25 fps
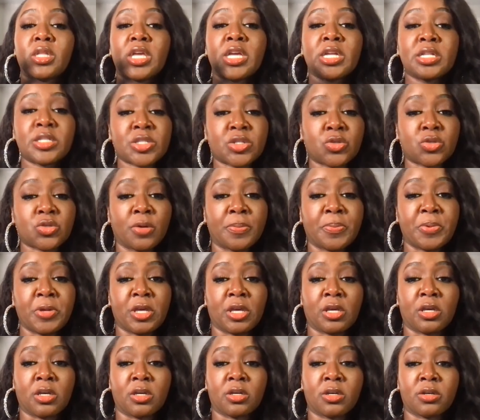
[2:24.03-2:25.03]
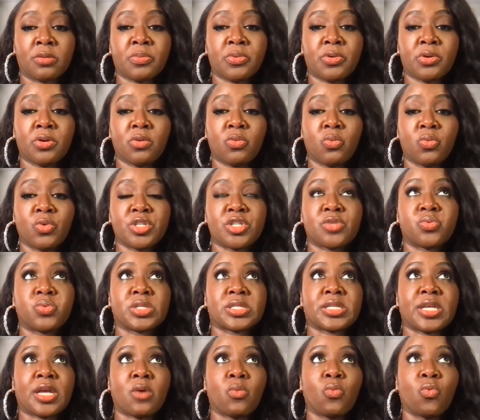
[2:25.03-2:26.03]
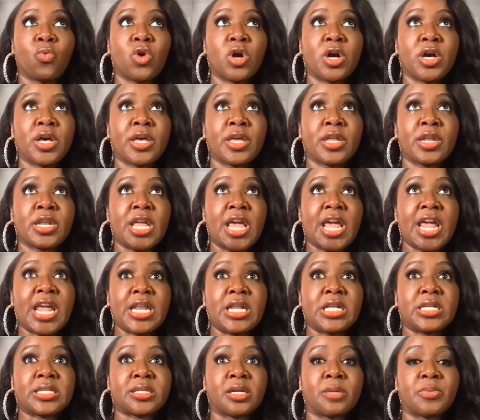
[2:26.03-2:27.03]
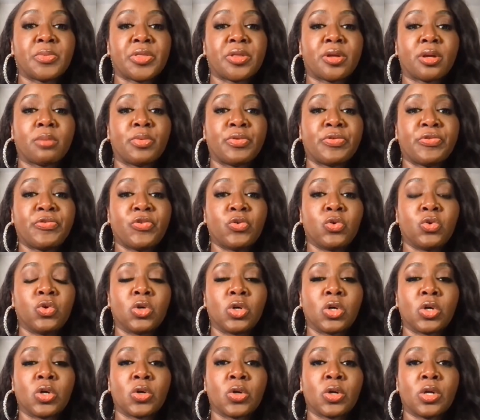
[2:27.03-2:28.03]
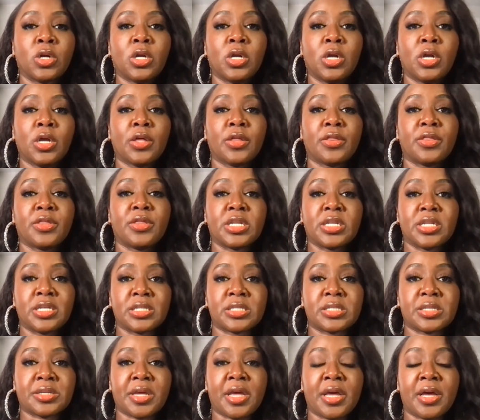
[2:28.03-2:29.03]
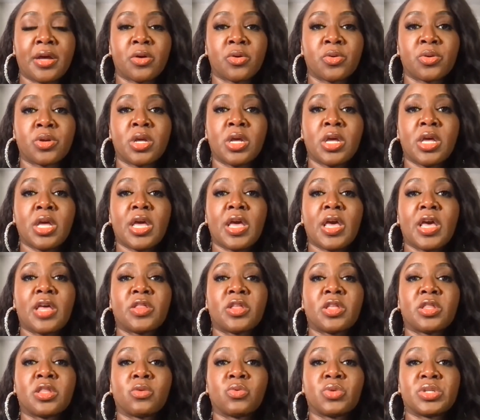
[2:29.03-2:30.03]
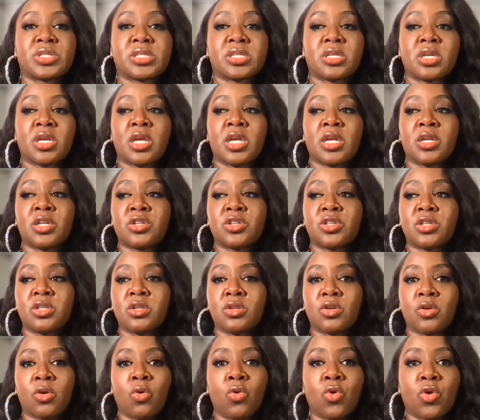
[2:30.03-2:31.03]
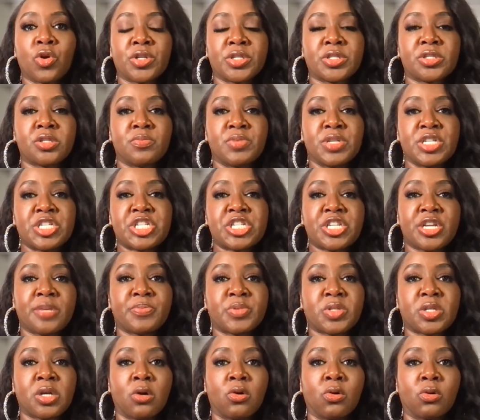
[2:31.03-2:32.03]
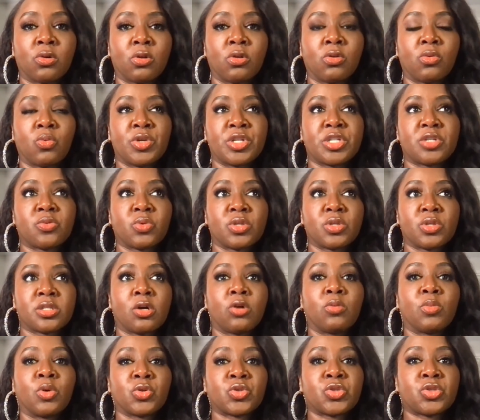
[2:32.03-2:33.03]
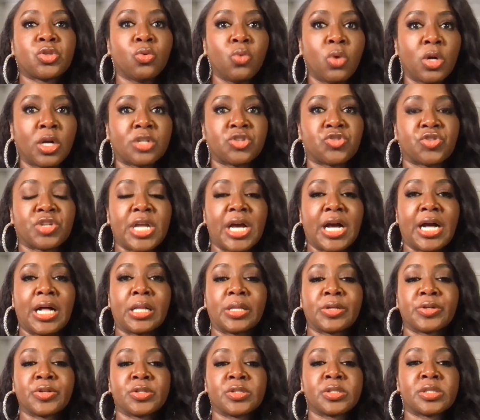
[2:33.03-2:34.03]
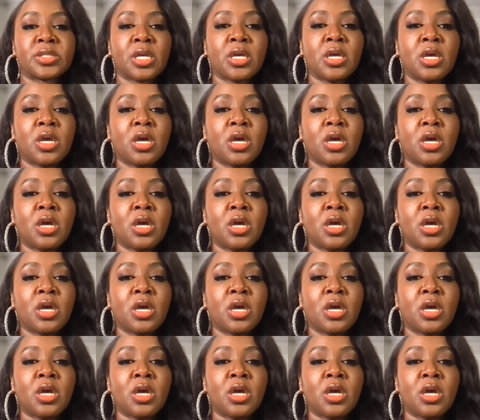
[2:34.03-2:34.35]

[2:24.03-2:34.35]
in store pickup, which was like 180 something before the discount. And then there was a, you know, orders to be shipped total, which was almost $200